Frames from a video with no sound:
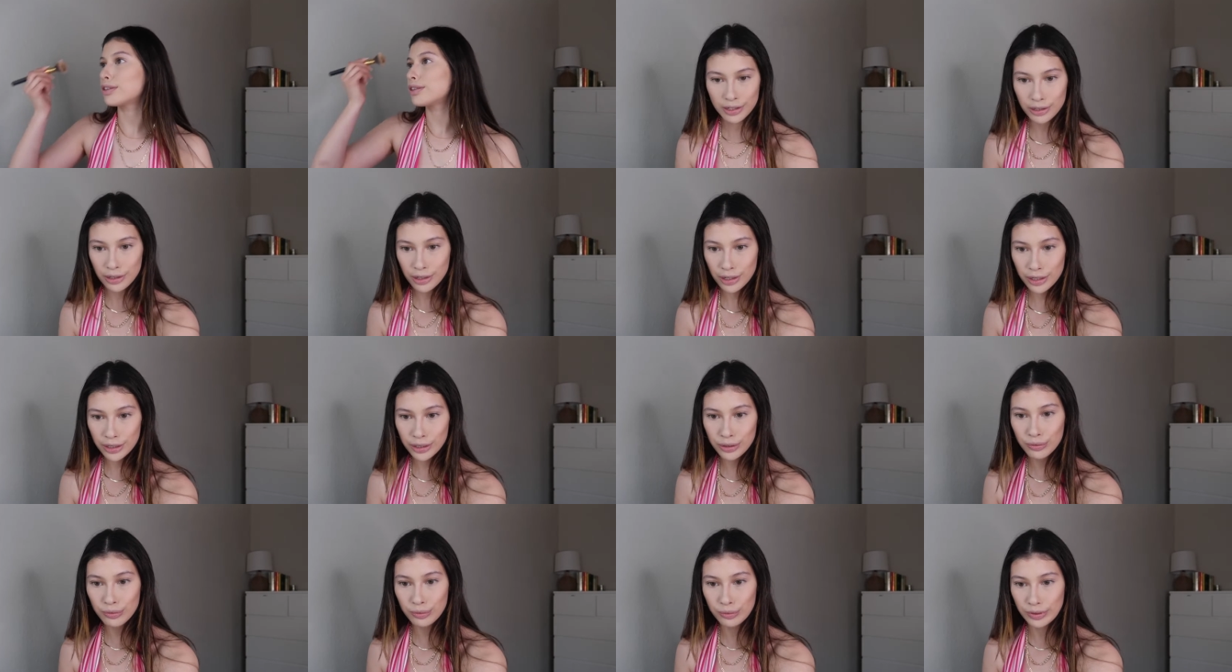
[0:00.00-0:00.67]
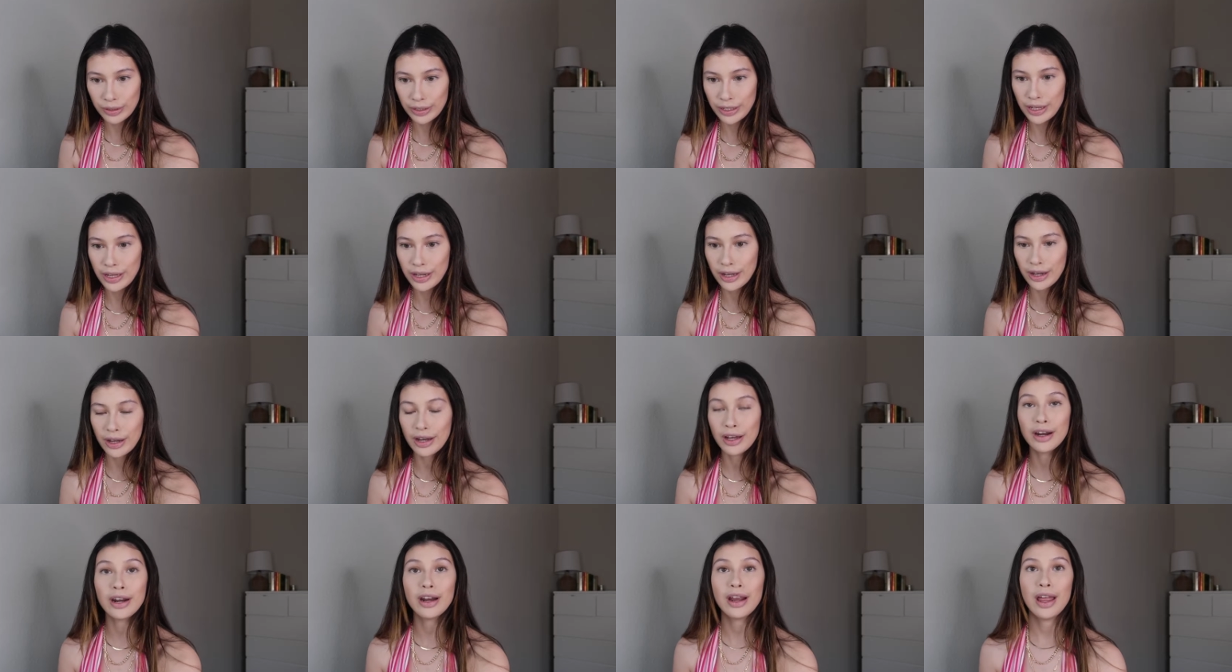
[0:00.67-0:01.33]
This looks really
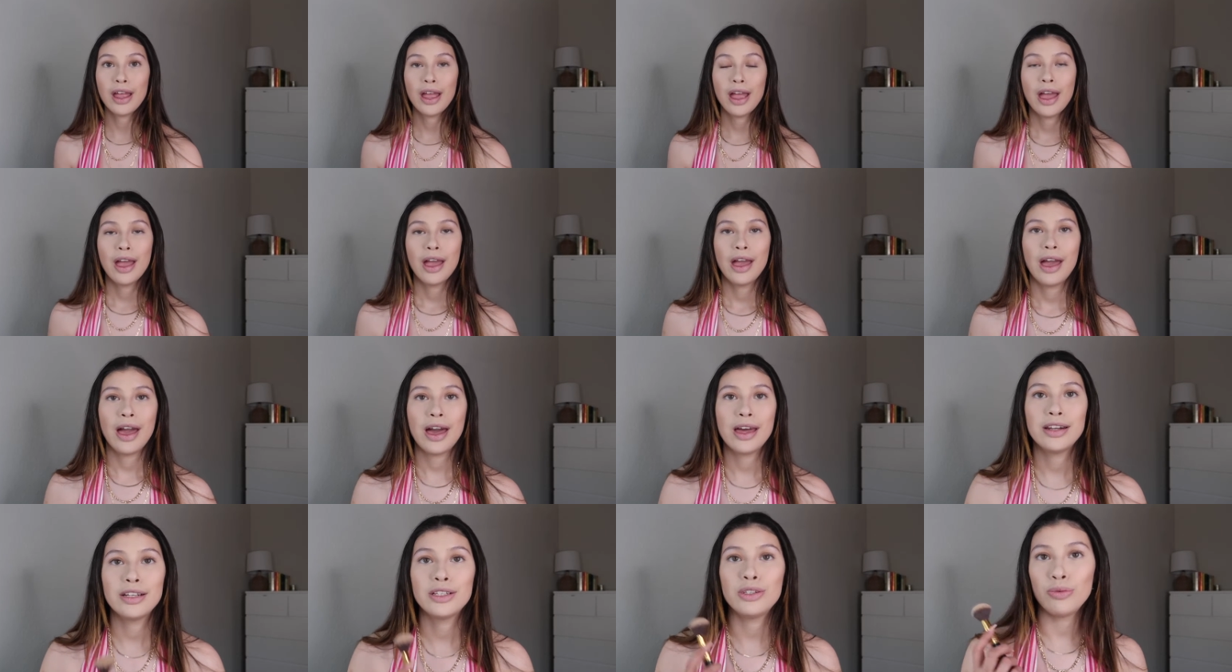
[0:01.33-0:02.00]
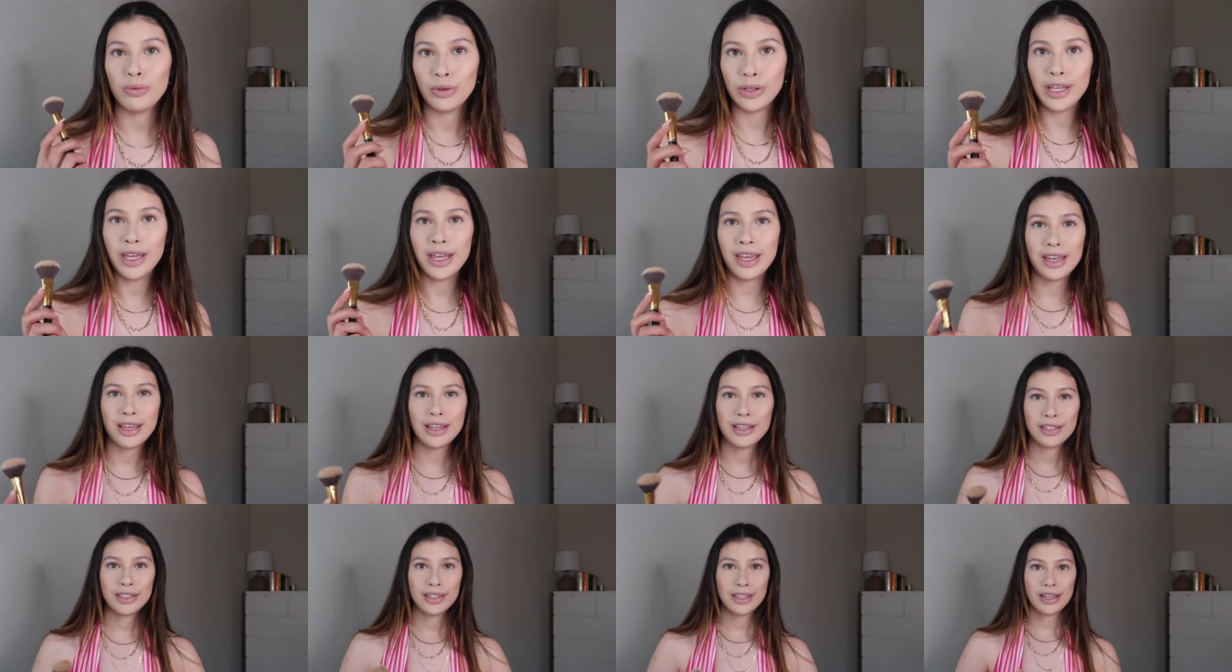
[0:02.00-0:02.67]
good and it's really
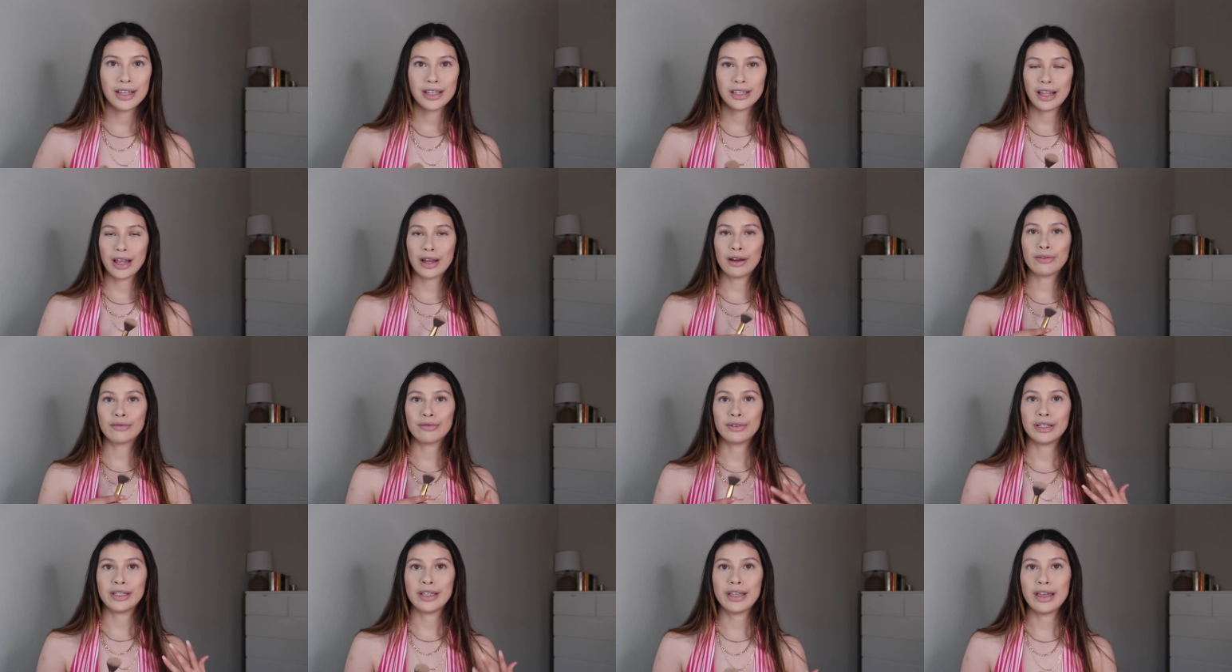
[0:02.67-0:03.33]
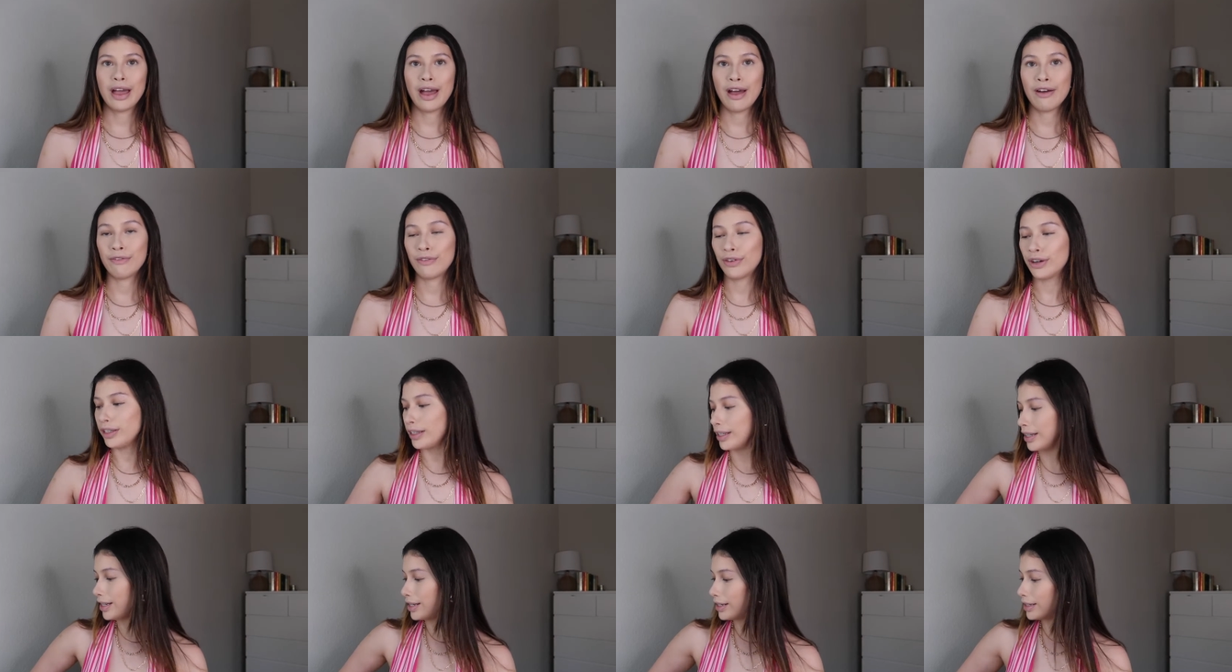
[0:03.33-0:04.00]
easy and like really
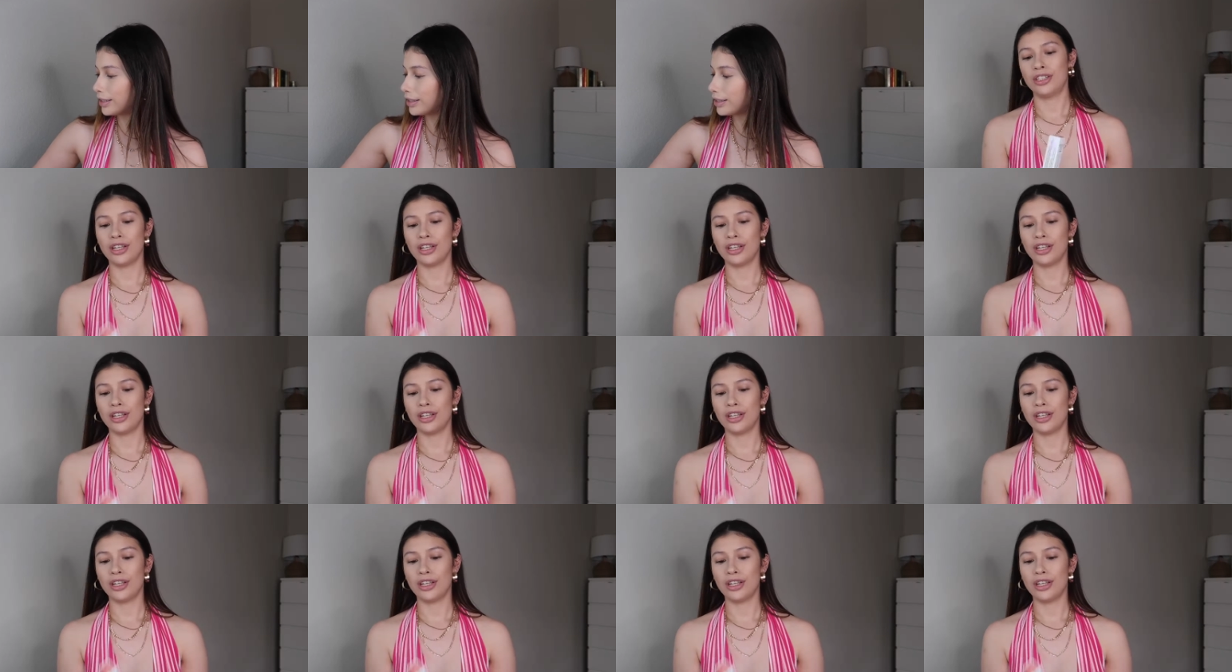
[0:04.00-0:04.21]
effortless.